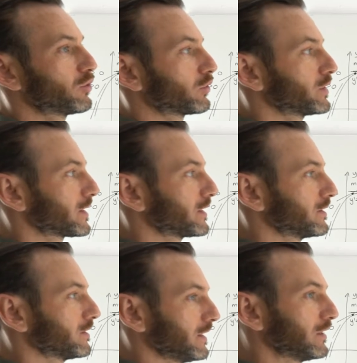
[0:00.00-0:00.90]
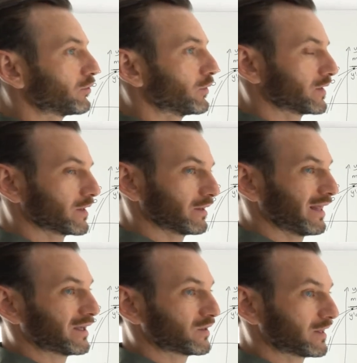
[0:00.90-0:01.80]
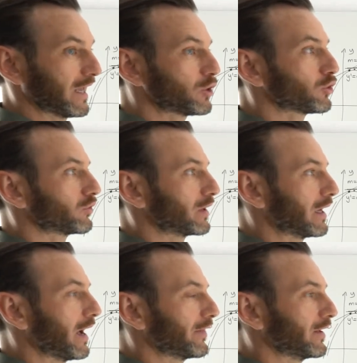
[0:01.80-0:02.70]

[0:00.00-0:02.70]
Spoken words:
Or is it zero? Is it like stationary at